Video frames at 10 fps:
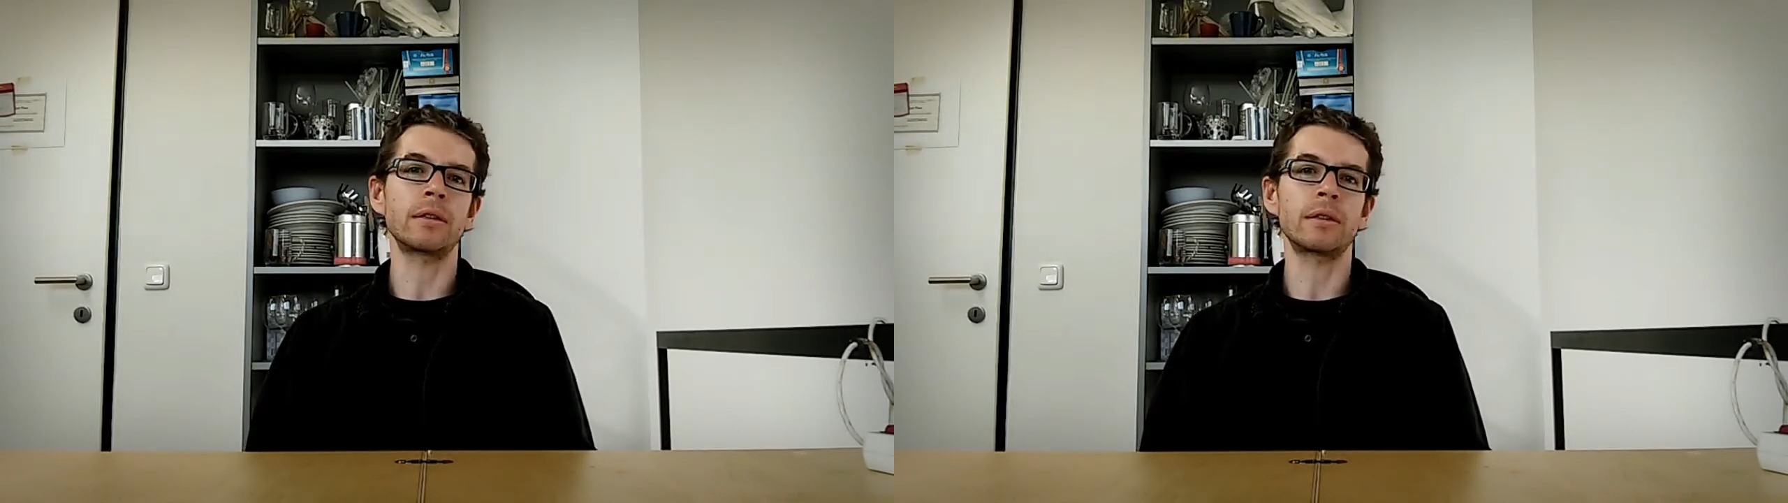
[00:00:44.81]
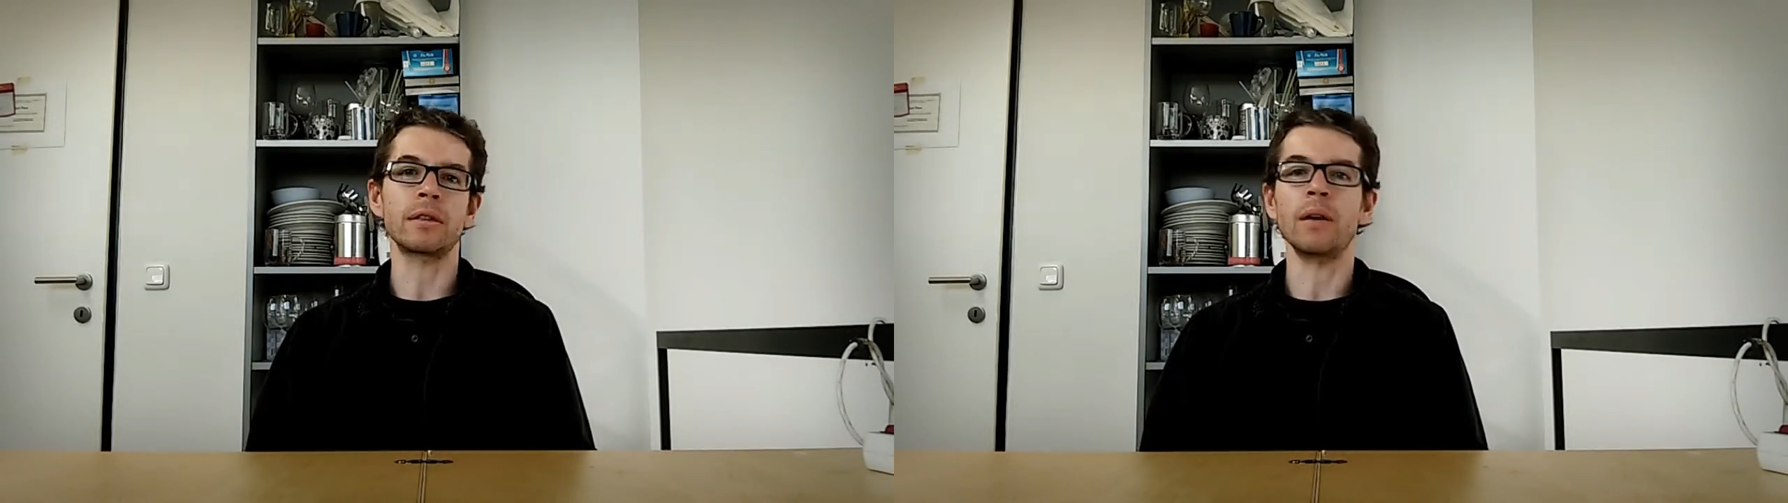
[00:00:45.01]

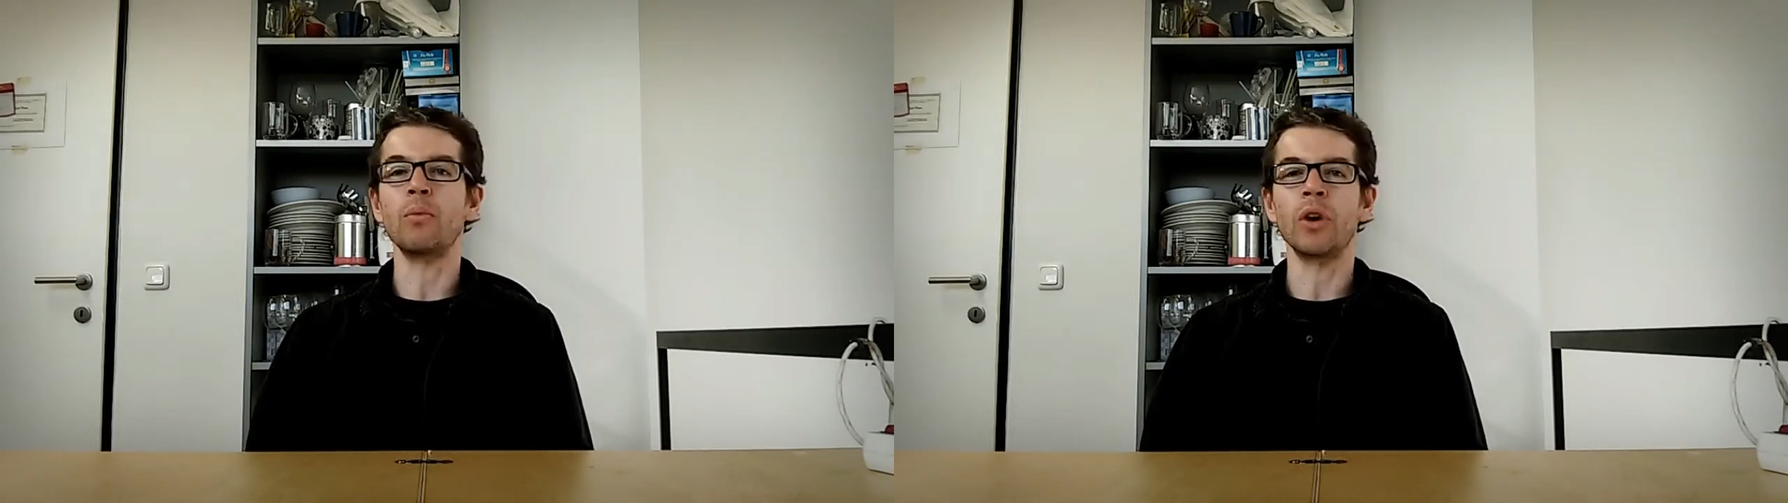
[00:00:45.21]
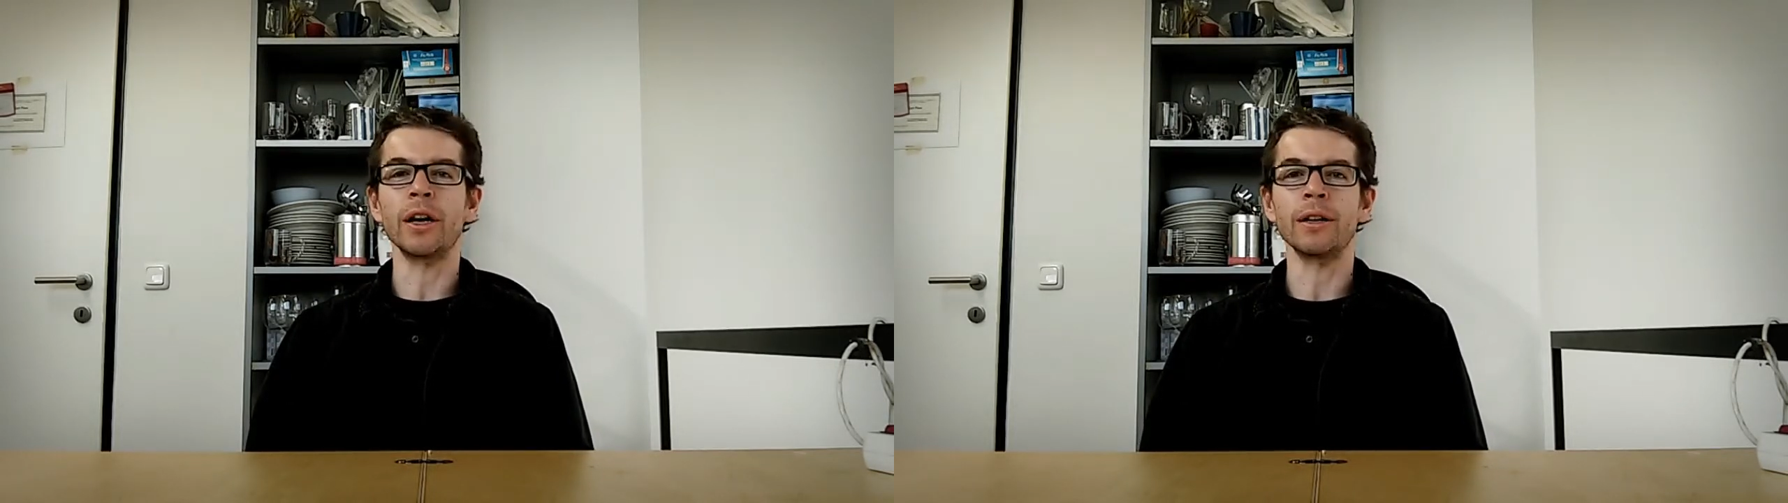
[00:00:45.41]

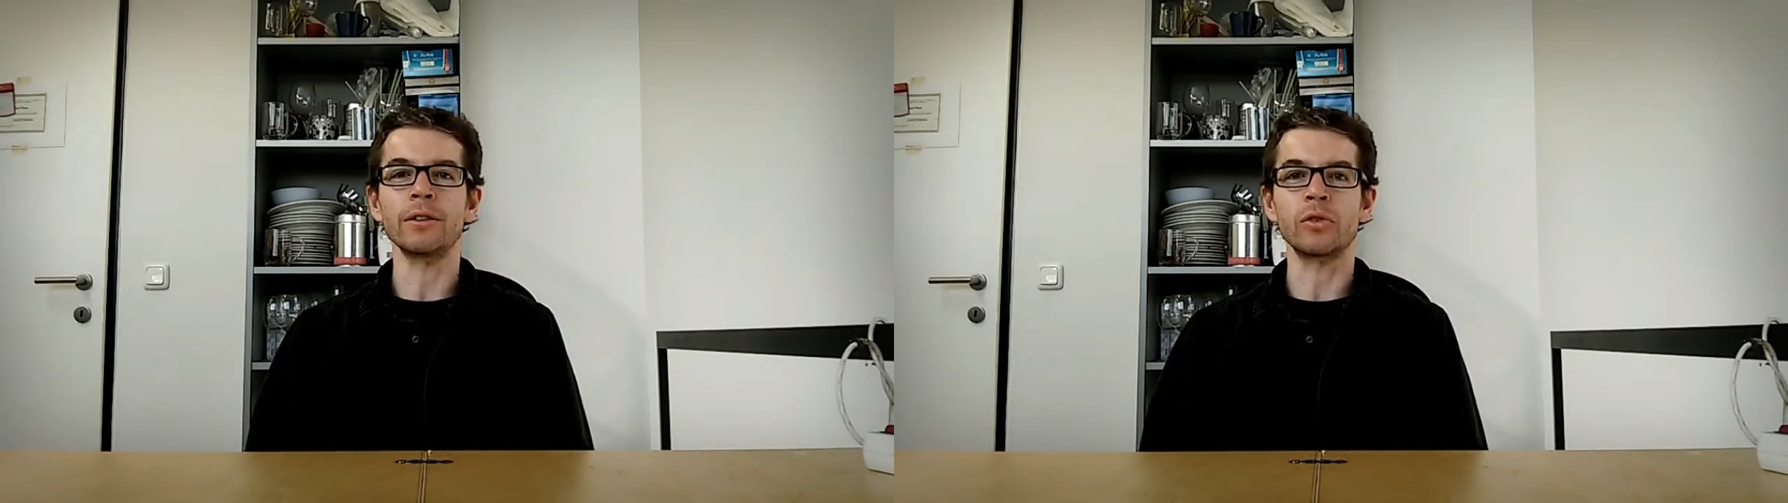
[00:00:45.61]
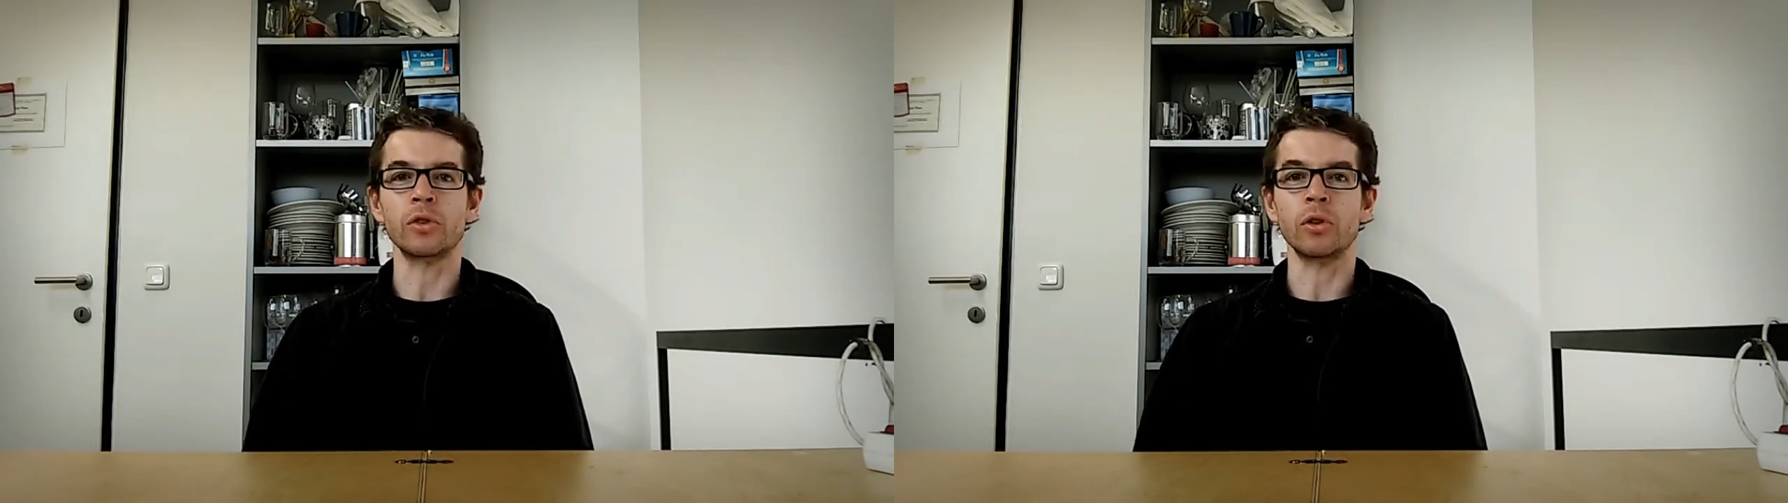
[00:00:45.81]
somewhere to